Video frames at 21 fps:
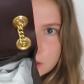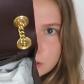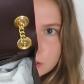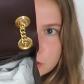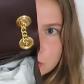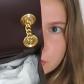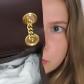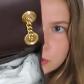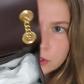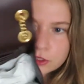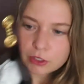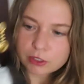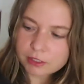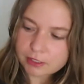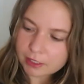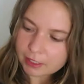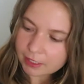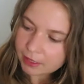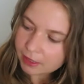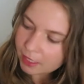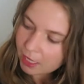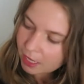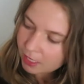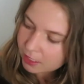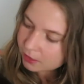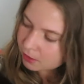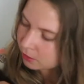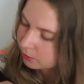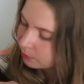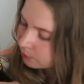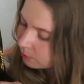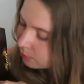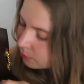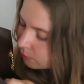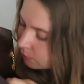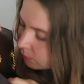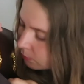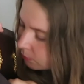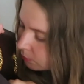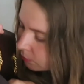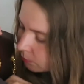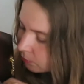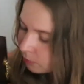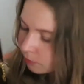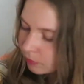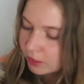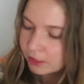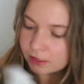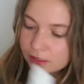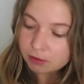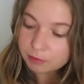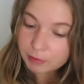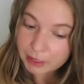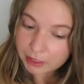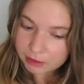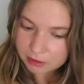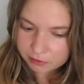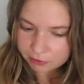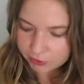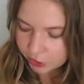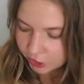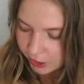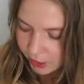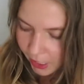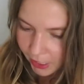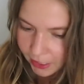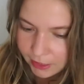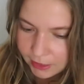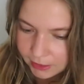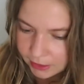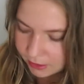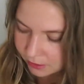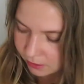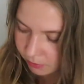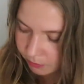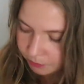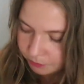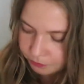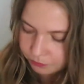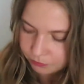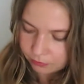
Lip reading: So it looks like that. It smells very nice.